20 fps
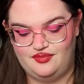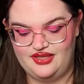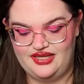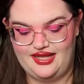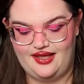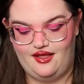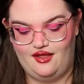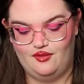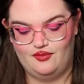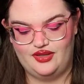
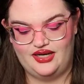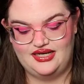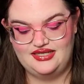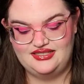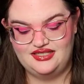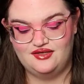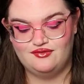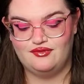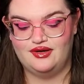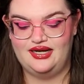BL, but I
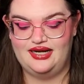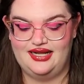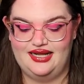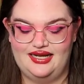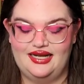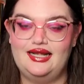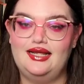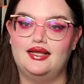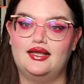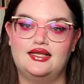did read
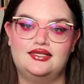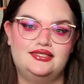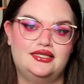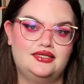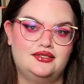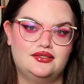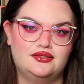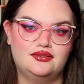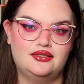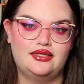it because
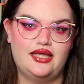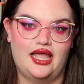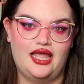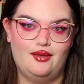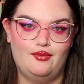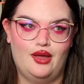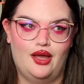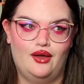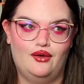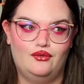it
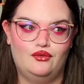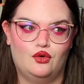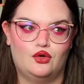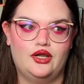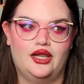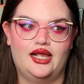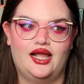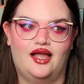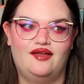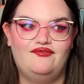came out,
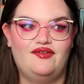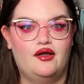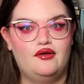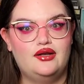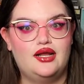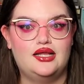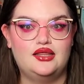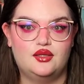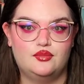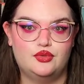or like I
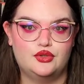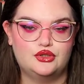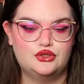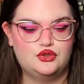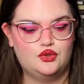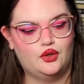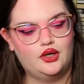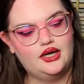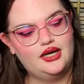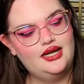found it at the
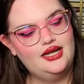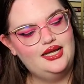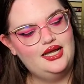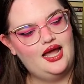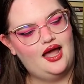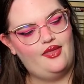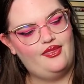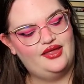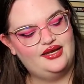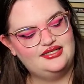bookstore,
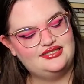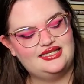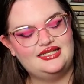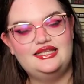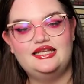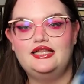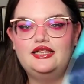and that is In the